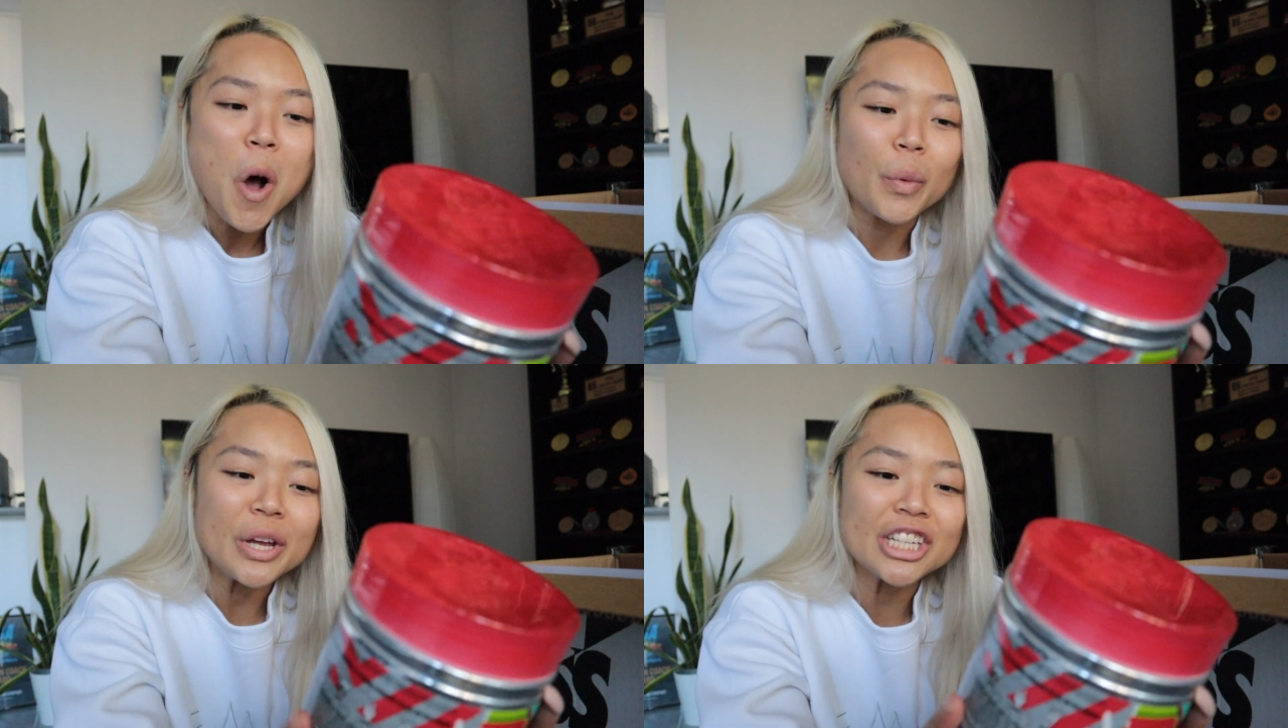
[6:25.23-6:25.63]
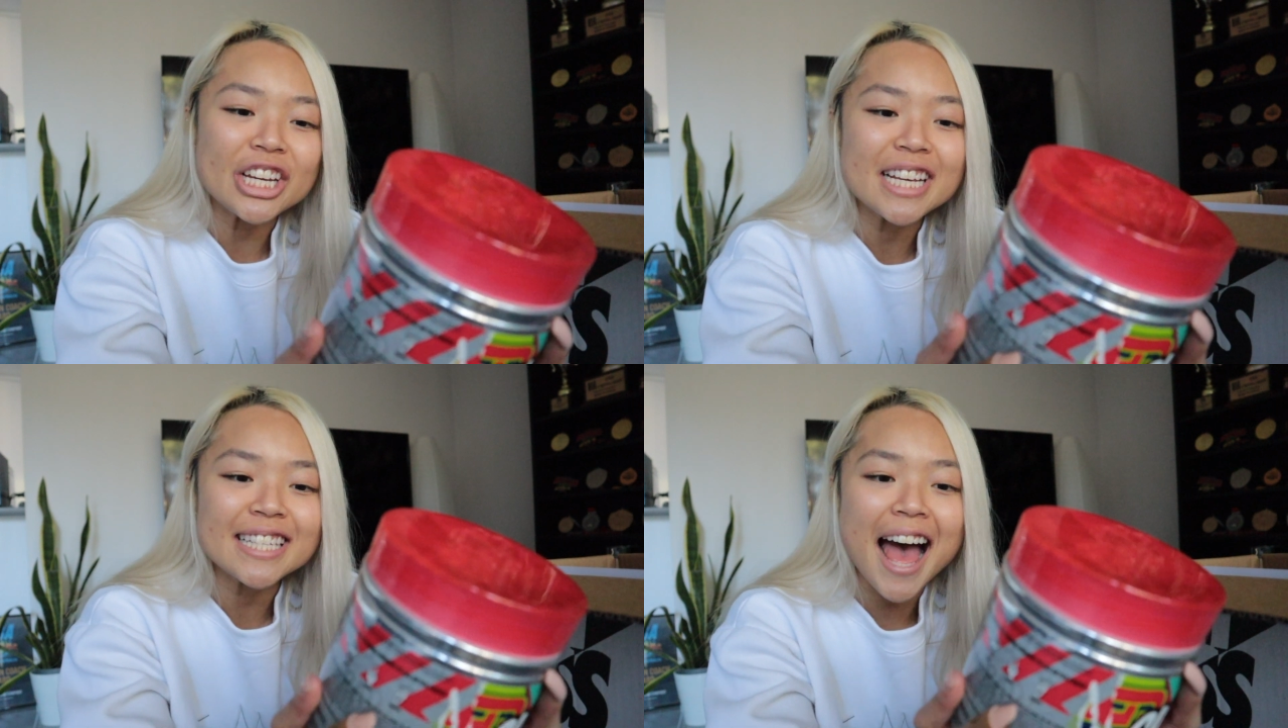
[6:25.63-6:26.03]
which
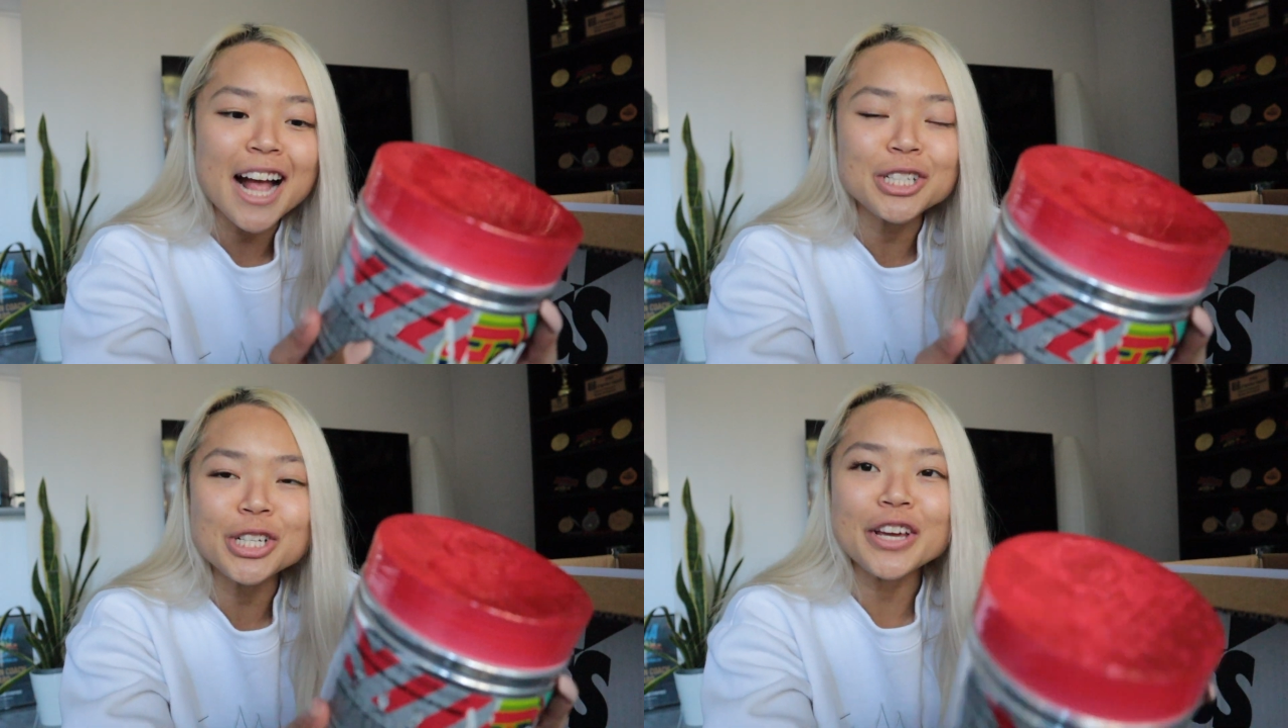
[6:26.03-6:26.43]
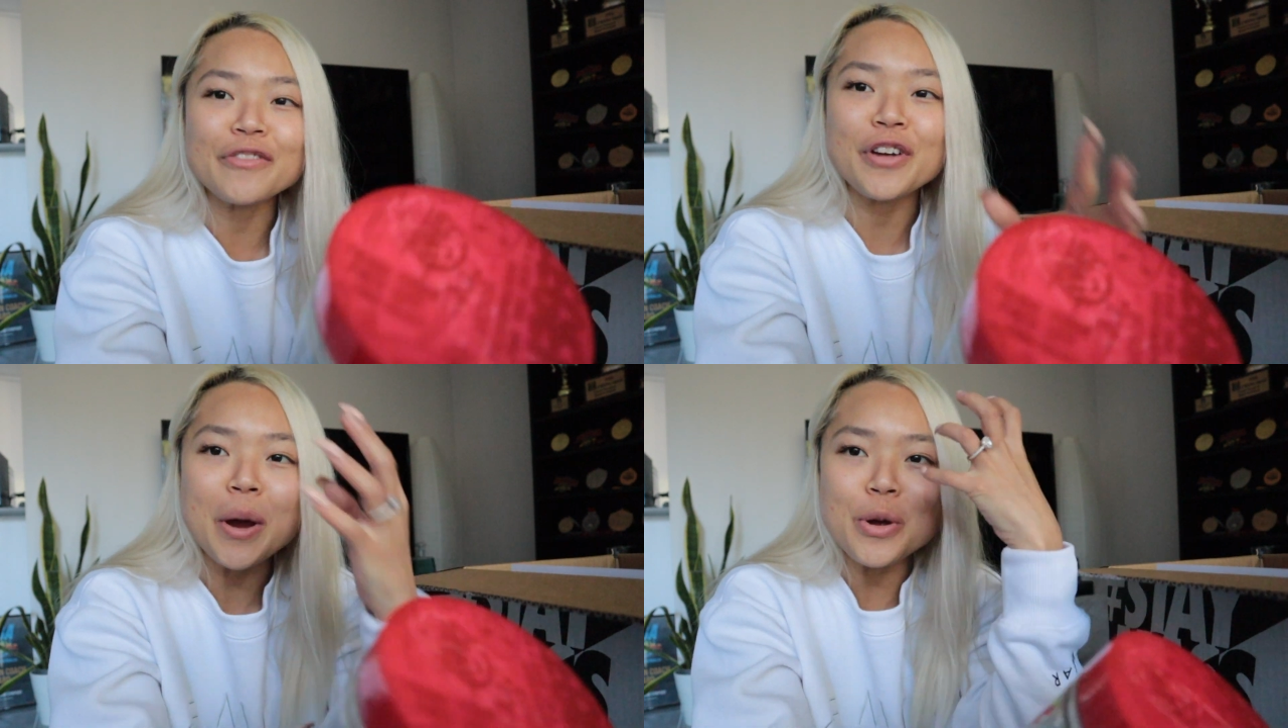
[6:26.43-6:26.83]
is actually
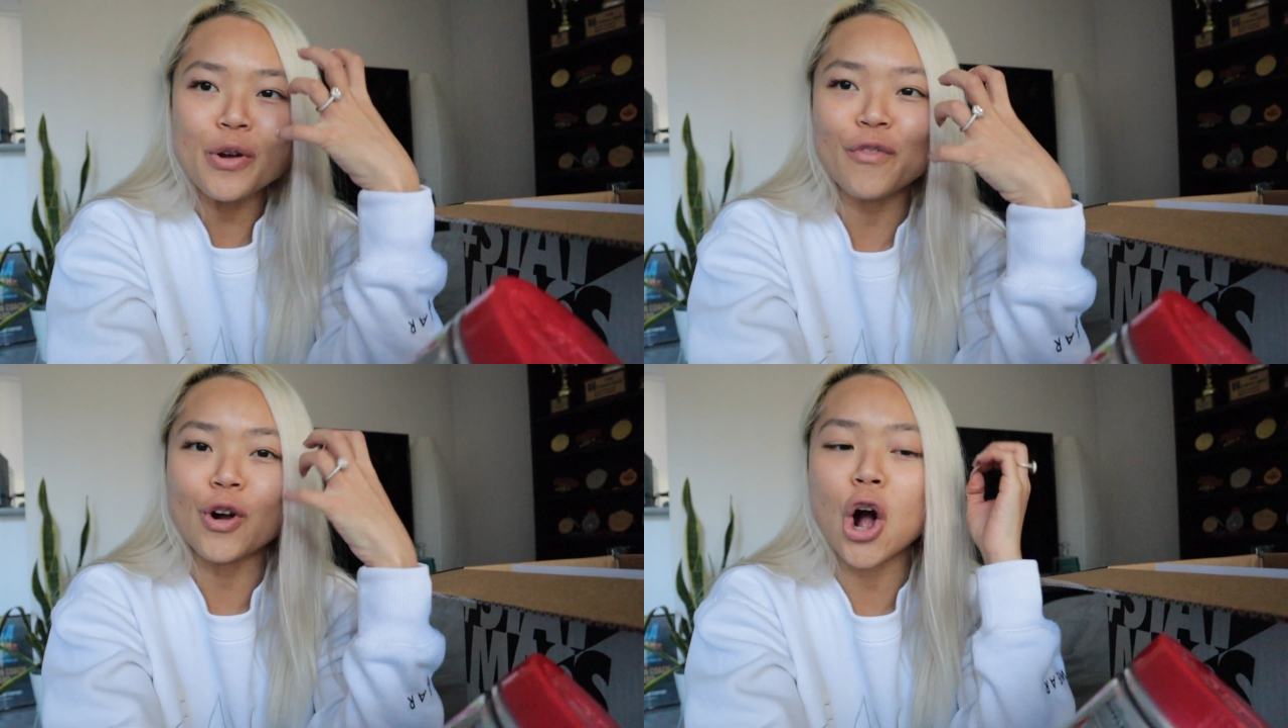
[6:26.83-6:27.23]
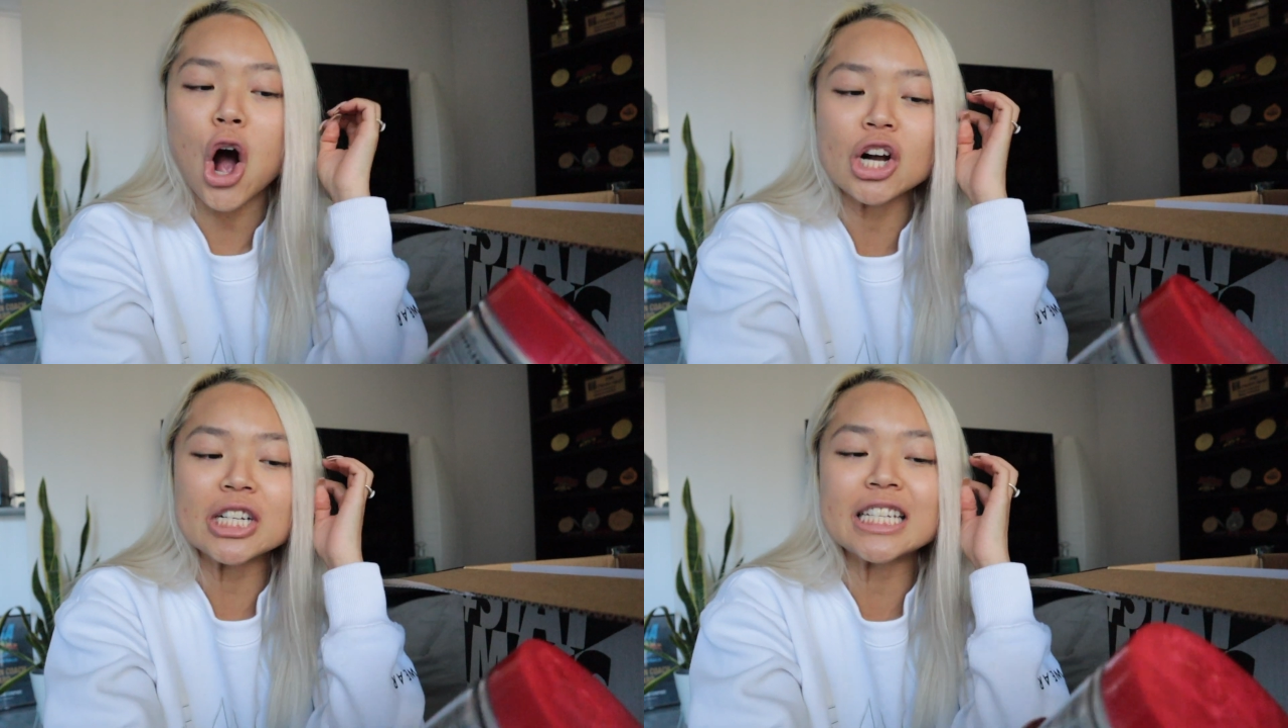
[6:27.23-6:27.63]
very good for
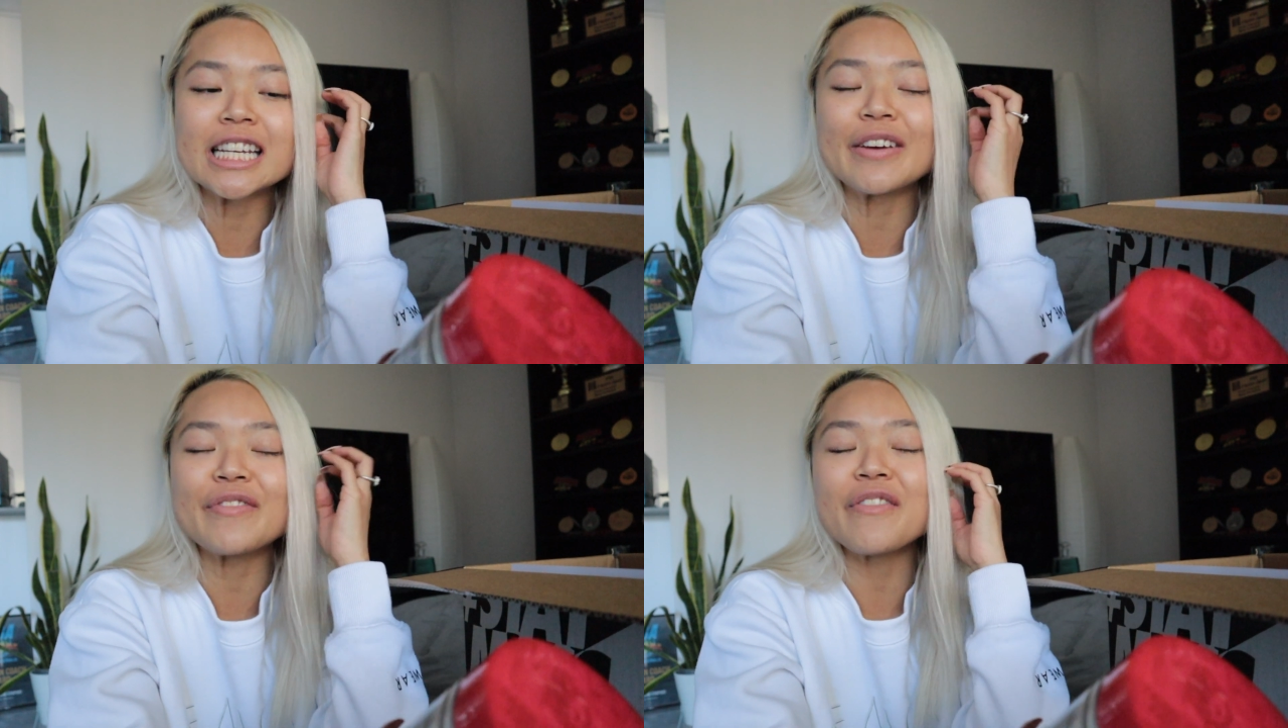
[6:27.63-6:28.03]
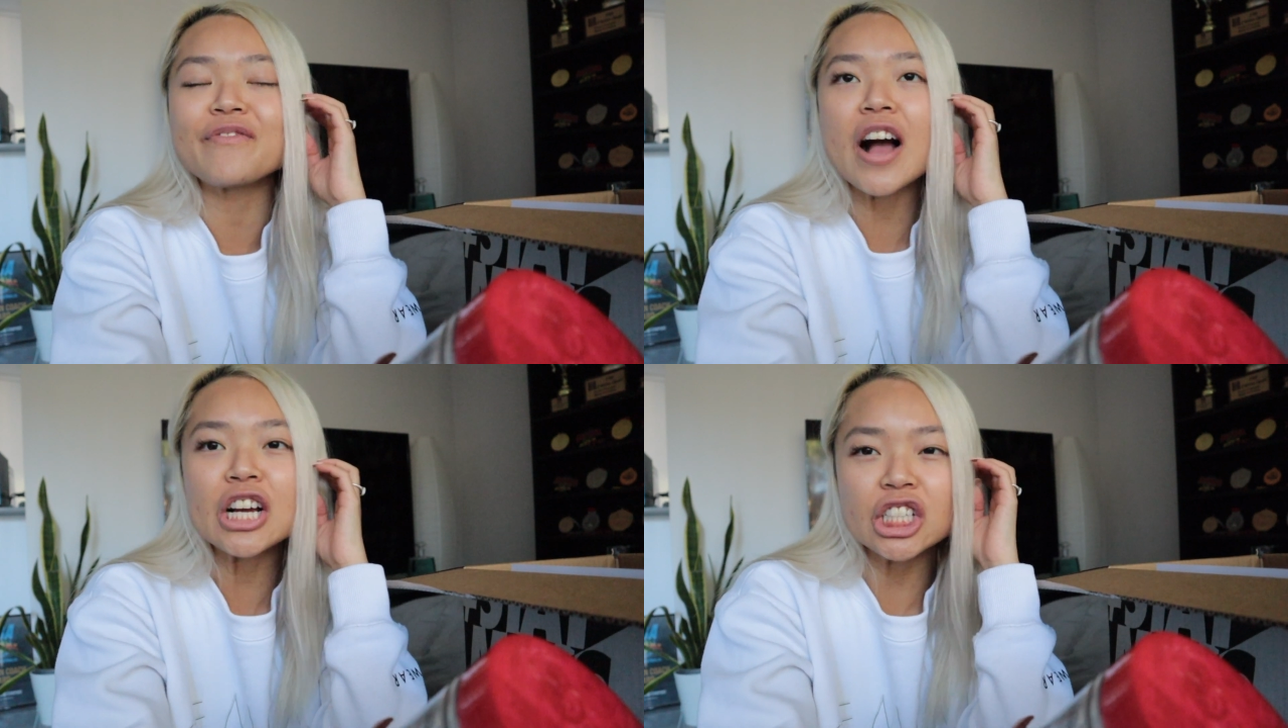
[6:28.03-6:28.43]
cognitive
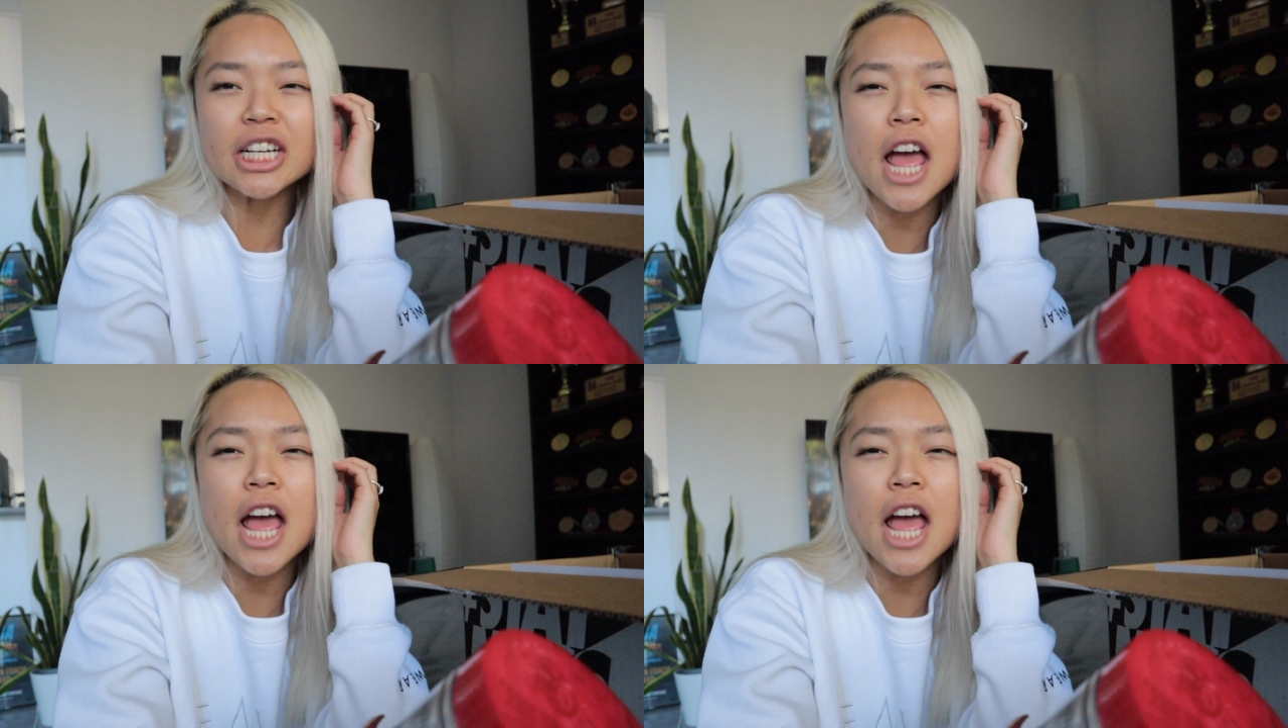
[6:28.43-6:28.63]
function.